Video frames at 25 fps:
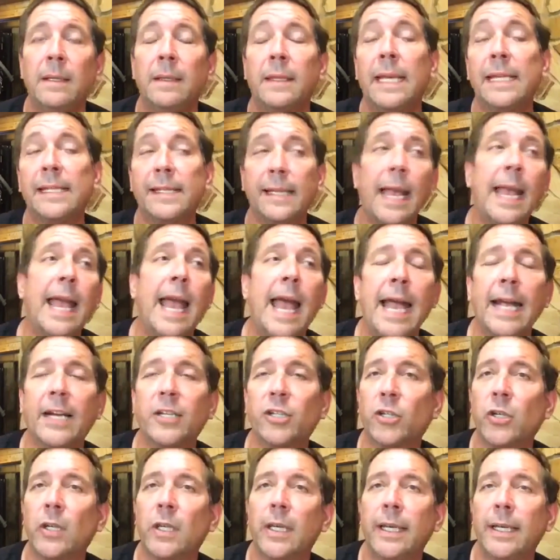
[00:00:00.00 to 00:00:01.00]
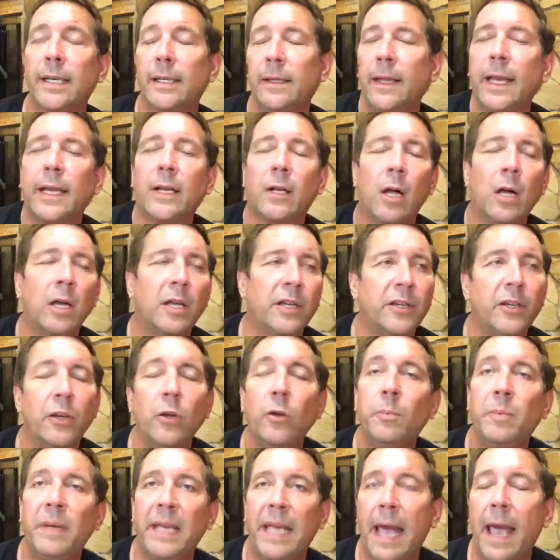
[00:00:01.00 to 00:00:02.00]
They say actually, they call it
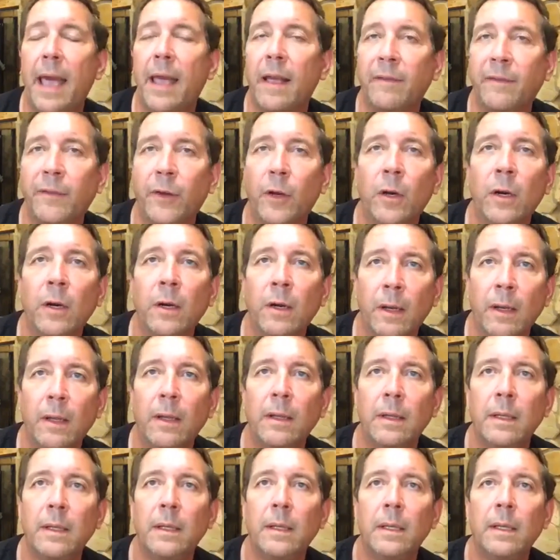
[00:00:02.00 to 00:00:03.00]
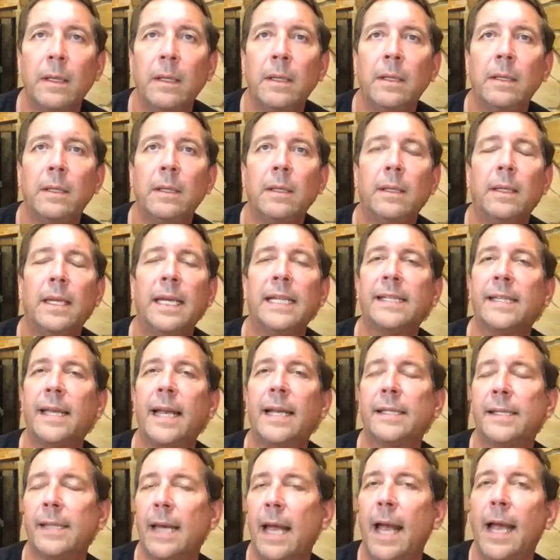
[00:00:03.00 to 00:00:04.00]
new behavior. They
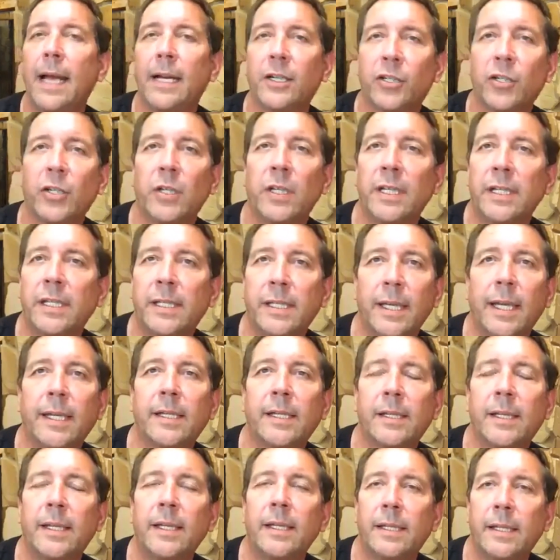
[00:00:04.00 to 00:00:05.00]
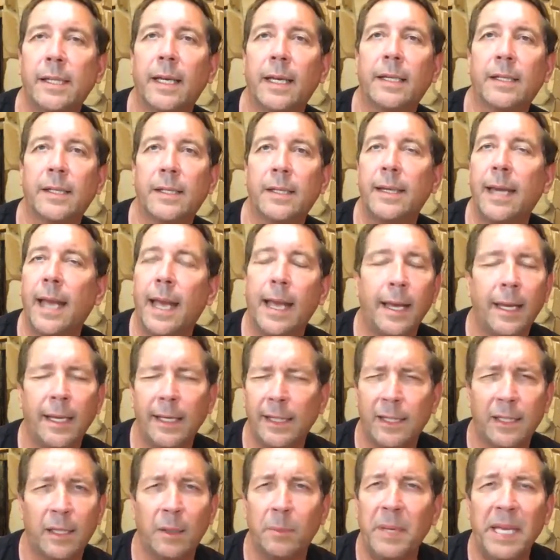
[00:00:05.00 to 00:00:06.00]
say it's actually 66
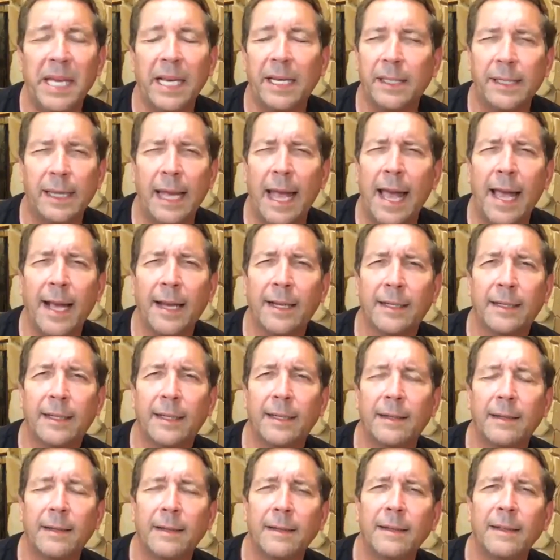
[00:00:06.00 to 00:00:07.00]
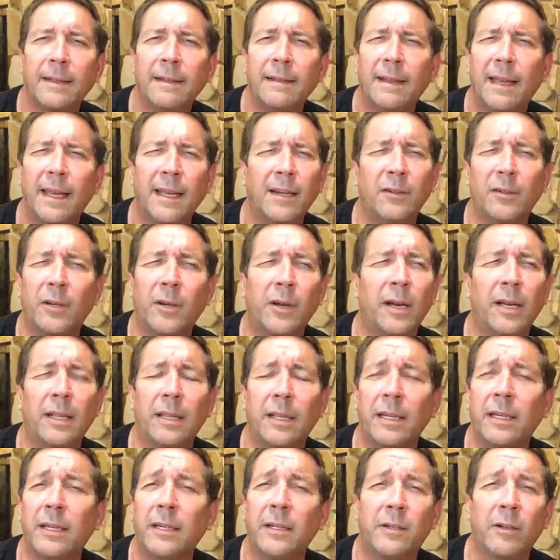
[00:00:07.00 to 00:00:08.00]
days to be exact. I don't know how
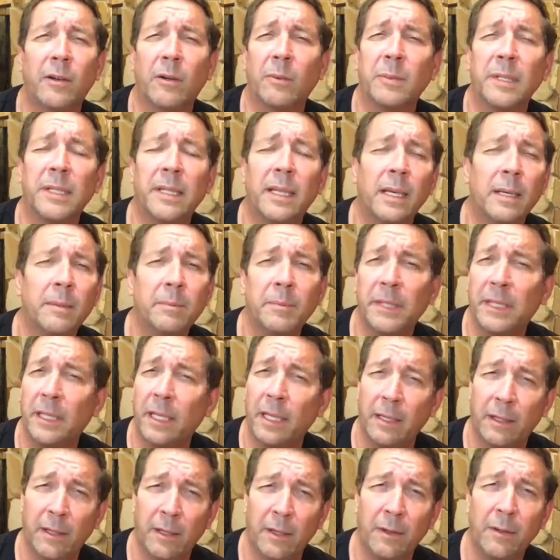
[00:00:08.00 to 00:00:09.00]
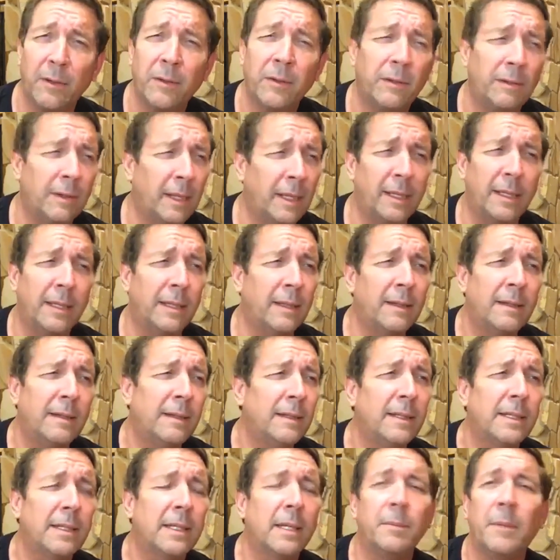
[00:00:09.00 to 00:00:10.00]
they determine that, but they do. They
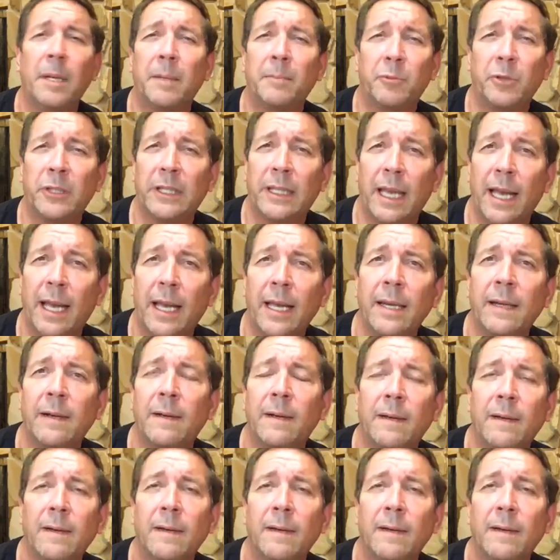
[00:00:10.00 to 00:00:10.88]
come up with that.